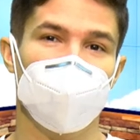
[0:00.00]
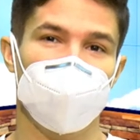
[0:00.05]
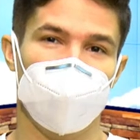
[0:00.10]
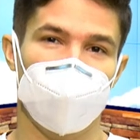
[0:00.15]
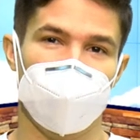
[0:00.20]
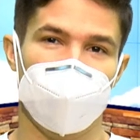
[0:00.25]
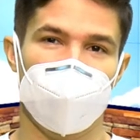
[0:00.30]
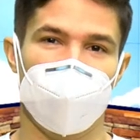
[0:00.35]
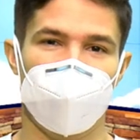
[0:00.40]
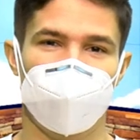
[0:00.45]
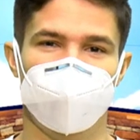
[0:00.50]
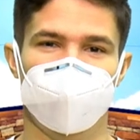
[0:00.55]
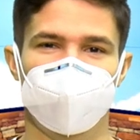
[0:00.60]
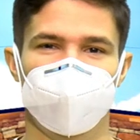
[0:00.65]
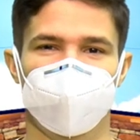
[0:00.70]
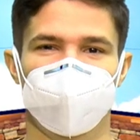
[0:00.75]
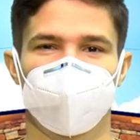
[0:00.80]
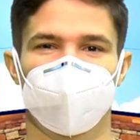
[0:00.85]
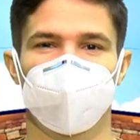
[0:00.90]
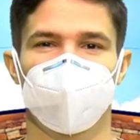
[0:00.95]
the way up
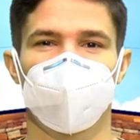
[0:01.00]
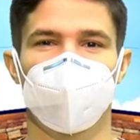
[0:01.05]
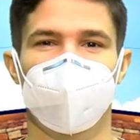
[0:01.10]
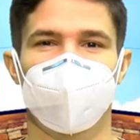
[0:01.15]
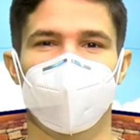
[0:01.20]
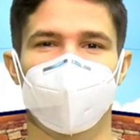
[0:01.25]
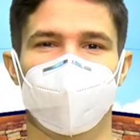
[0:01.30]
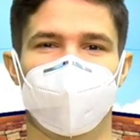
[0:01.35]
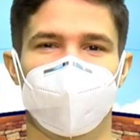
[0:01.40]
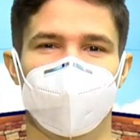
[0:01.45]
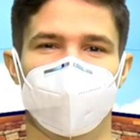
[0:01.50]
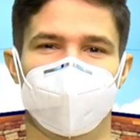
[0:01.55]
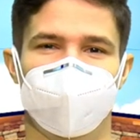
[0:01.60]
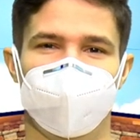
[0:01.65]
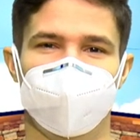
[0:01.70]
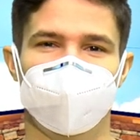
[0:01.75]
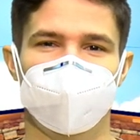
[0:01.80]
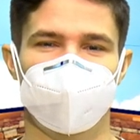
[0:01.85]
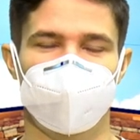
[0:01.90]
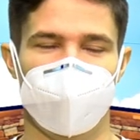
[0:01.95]
to
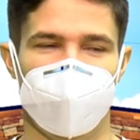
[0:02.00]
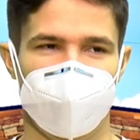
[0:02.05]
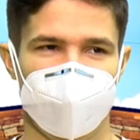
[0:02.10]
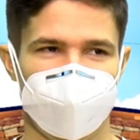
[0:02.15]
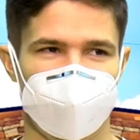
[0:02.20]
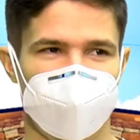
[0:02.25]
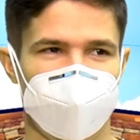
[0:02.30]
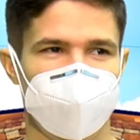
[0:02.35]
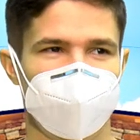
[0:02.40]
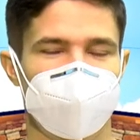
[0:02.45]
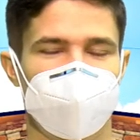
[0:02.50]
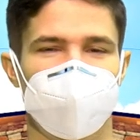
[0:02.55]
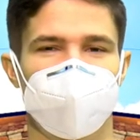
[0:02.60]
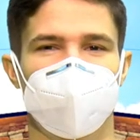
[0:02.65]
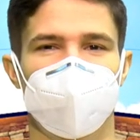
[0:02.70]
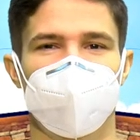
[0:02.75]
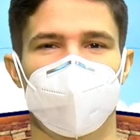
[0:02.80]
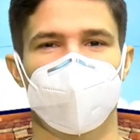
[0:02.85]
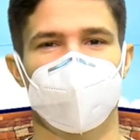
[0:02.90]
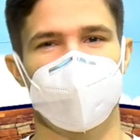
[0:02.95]
26 patients, and
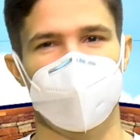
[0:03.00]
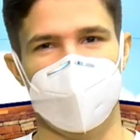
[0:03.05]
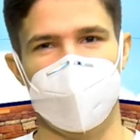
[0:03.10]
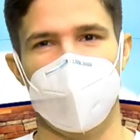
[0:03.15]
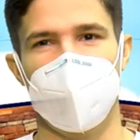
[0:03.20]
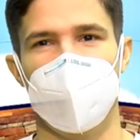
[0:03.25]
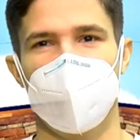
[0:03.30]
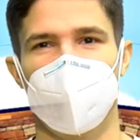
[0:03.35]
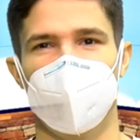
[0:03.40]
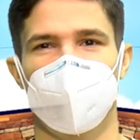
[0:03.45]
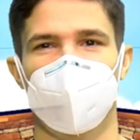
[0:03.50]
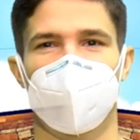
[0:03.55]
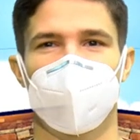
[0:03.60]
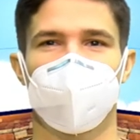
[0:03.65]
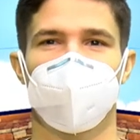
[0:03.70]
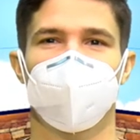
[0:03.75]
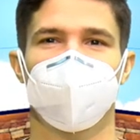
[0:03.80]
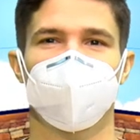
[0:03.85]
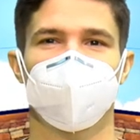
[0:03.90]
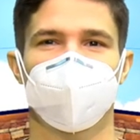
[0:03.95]
then now we
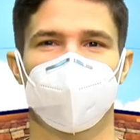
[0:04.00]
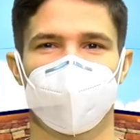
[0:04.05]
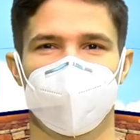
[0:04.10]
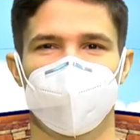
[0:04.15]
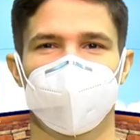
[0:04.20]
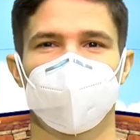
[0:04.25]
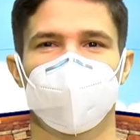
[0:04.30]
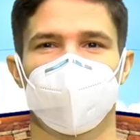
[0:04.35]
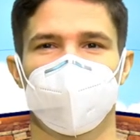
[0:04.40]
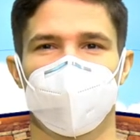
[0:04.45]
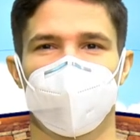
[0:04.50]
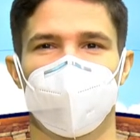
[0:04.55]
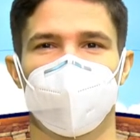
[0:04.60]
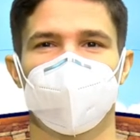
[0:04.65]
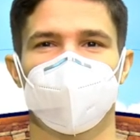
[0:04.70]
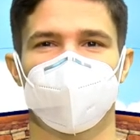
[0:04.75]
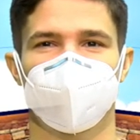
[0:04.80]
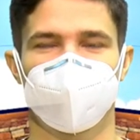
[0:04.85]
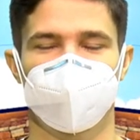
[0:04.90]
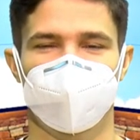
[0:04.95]
are
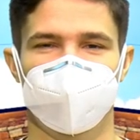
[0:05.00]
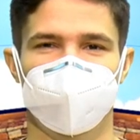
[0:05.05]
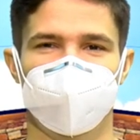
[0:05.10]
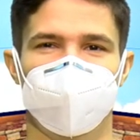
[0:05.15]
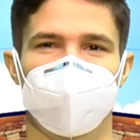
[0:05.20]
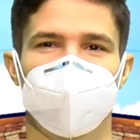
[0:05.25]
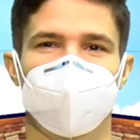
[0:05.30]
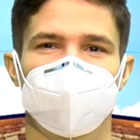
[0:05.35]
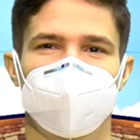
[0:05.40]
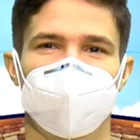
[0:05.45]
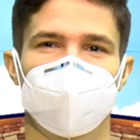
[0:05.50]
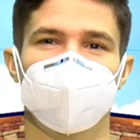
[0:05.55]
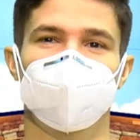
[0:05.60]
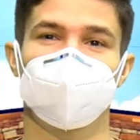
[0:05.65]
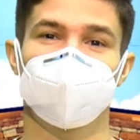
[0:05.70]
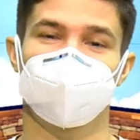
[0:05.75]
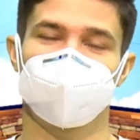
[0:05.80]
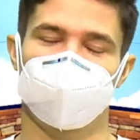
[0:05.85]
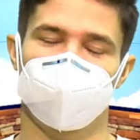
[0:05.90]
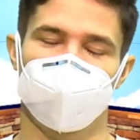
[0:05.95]
on the
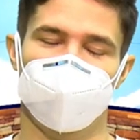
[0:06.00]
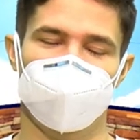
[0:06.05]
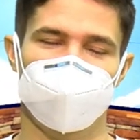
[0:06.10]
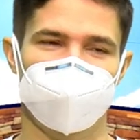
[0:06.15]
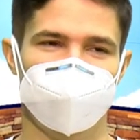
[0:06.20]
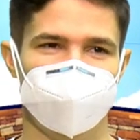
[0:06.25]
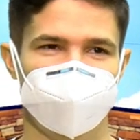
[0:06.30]
census, so